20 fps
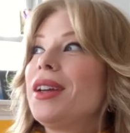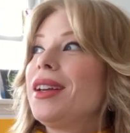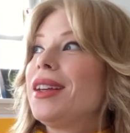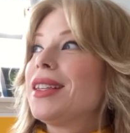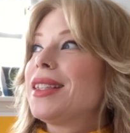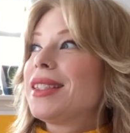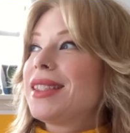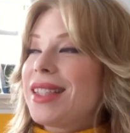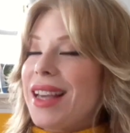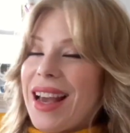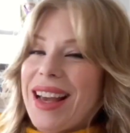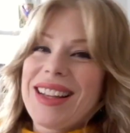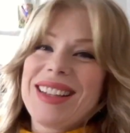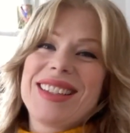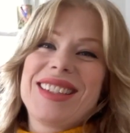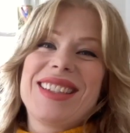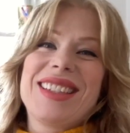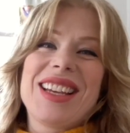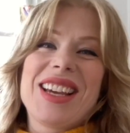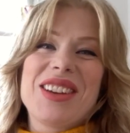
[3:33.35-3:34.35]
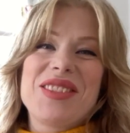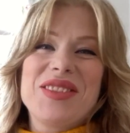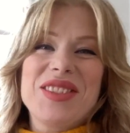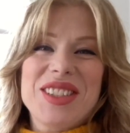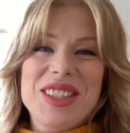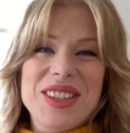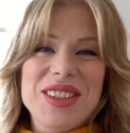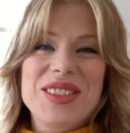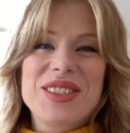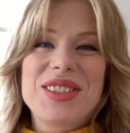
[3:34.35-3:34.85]
sets of
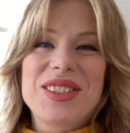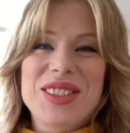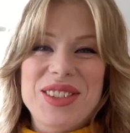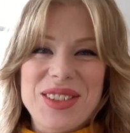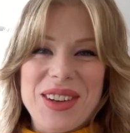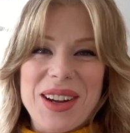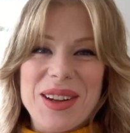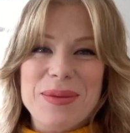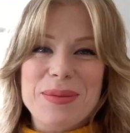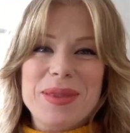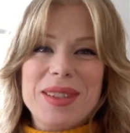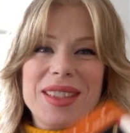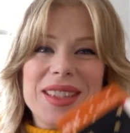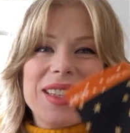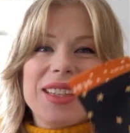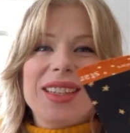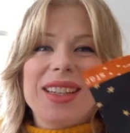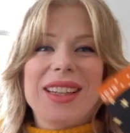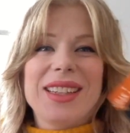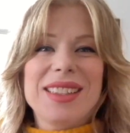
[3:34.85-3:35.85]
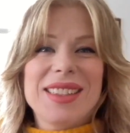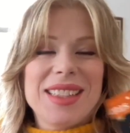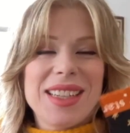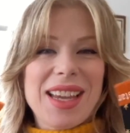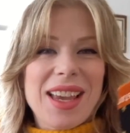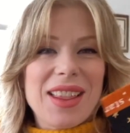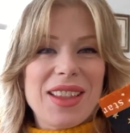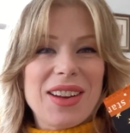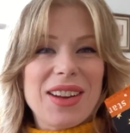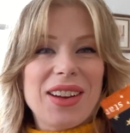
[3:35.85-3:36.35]
2 strips
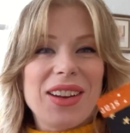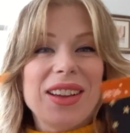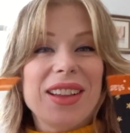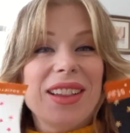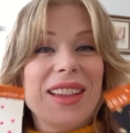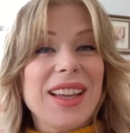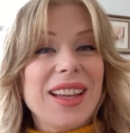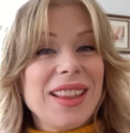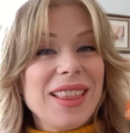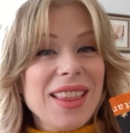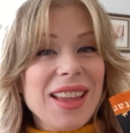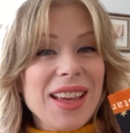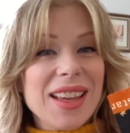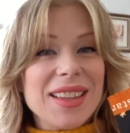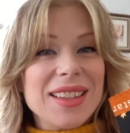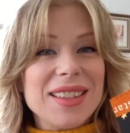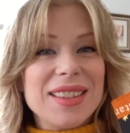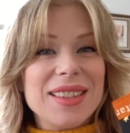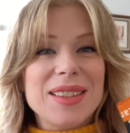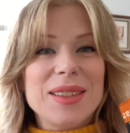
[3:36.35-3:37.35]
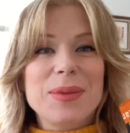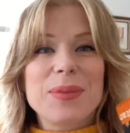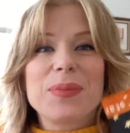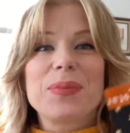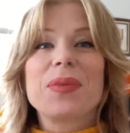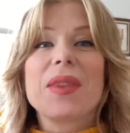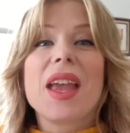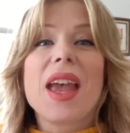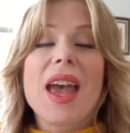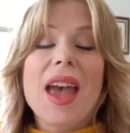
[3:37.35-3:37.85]
together like this,
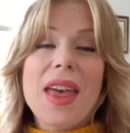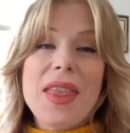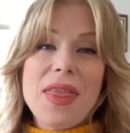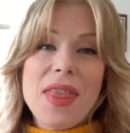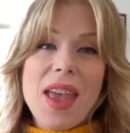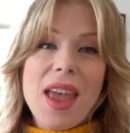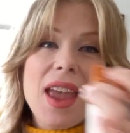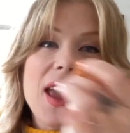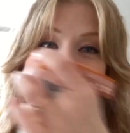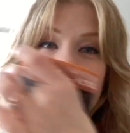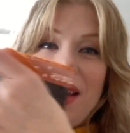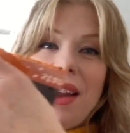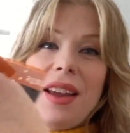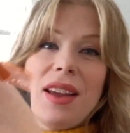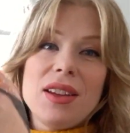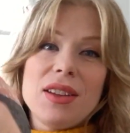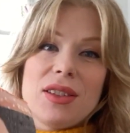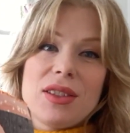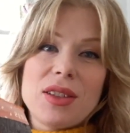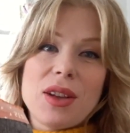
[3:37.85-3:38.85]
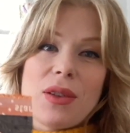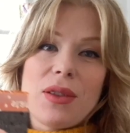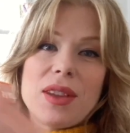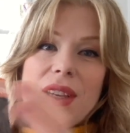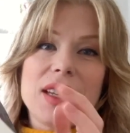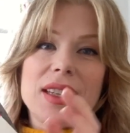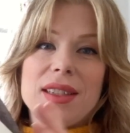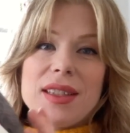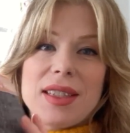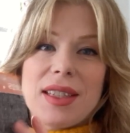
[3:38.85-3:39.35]
and then sew
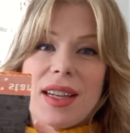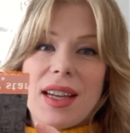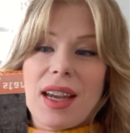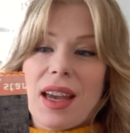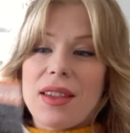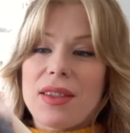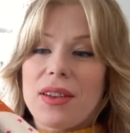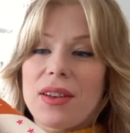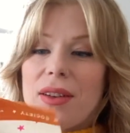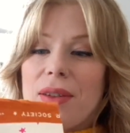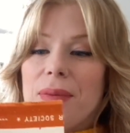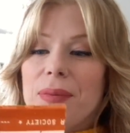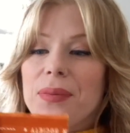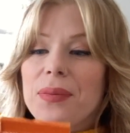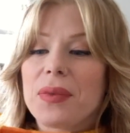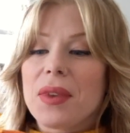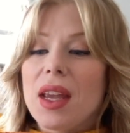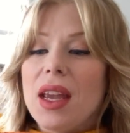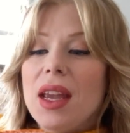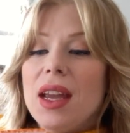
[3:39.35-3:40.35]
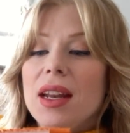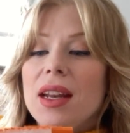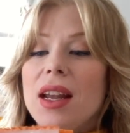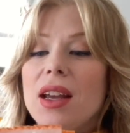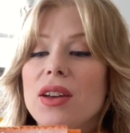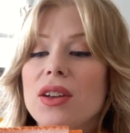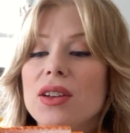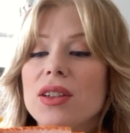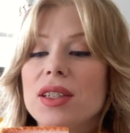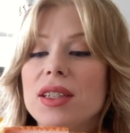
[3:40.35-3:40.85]
these together. Now
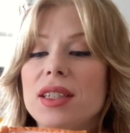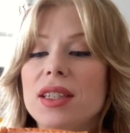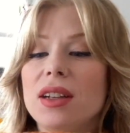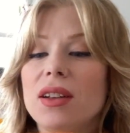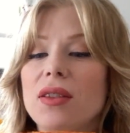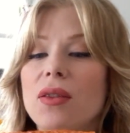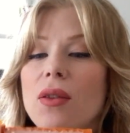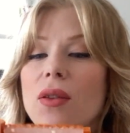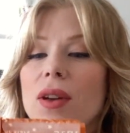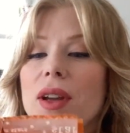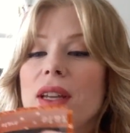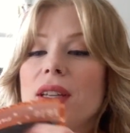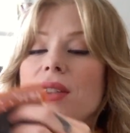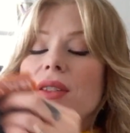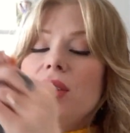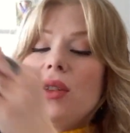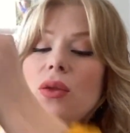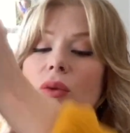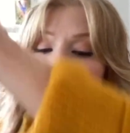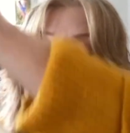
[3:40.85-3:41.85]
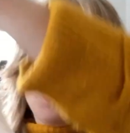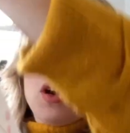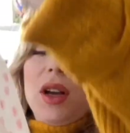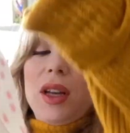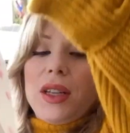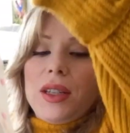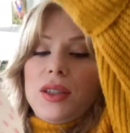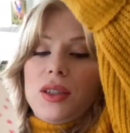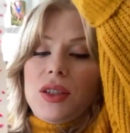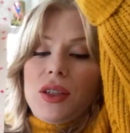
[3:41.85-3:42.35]
you're still going to
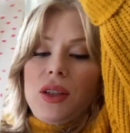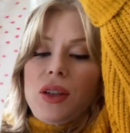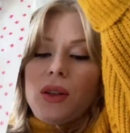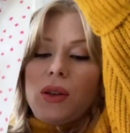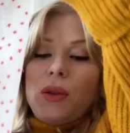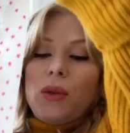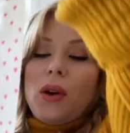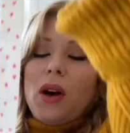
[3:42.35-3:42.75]
want to